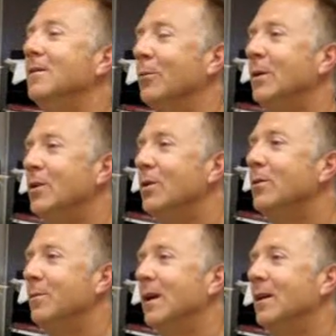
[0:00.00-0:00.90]
So we
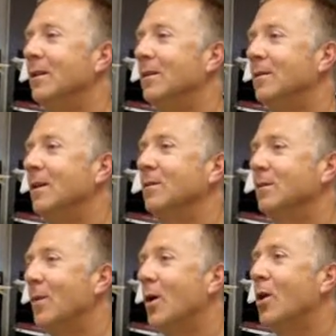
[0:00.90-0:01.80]
knew that making
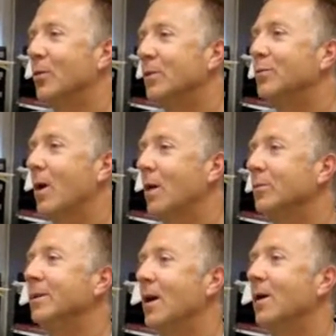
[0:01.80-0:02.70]
things smaller was
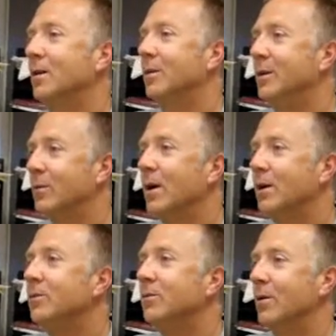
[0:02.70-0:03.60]
probably not going to be the
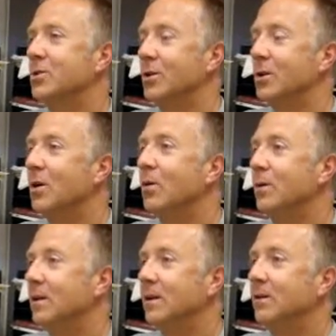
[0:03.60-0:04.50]
right direction to
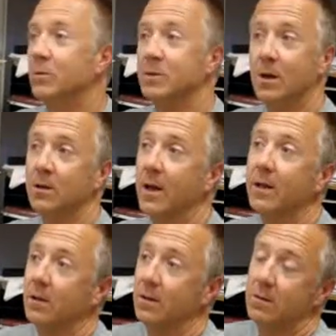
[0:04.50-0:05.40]
go in, that it was
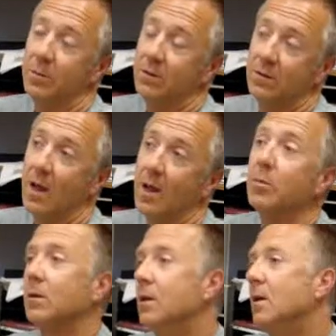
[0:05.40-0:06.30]
unlikely to be
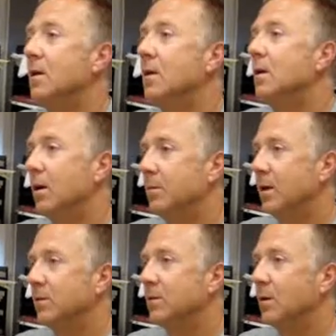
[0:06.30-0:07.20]
stable
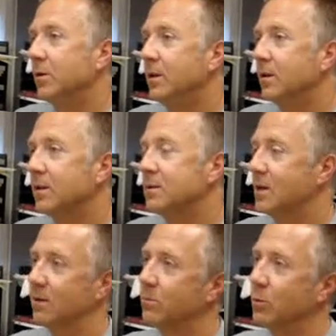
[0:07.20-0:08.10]
as a double helix
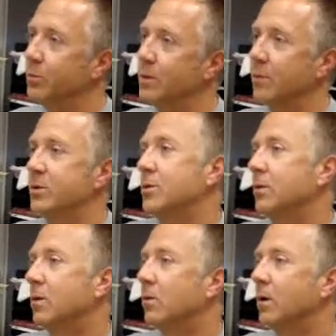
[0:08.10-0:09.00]
at room temperature
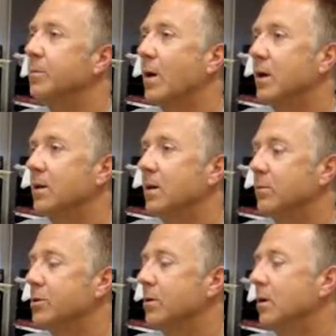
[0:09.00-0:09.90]
or at body
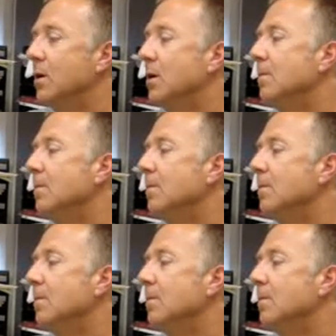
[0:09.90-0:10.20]
temperature.